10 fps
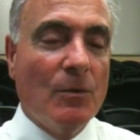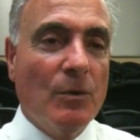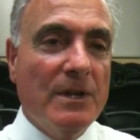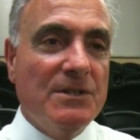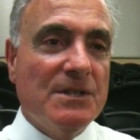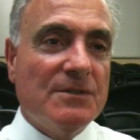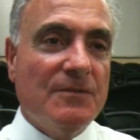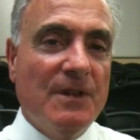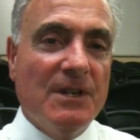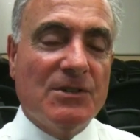We just
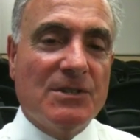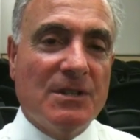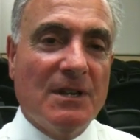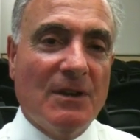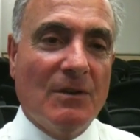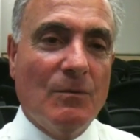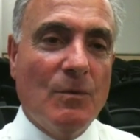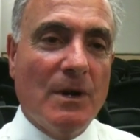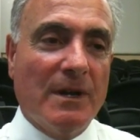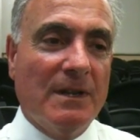finished
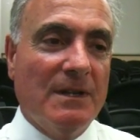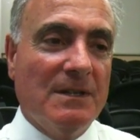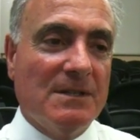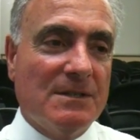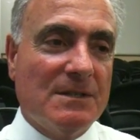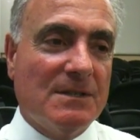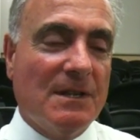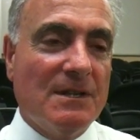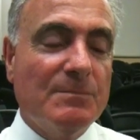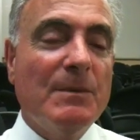what is
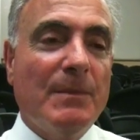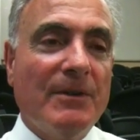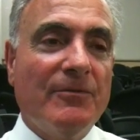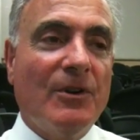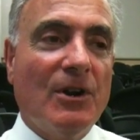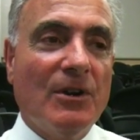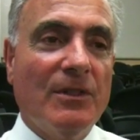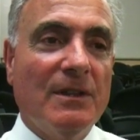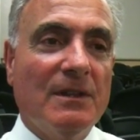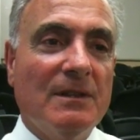has been by far
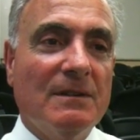the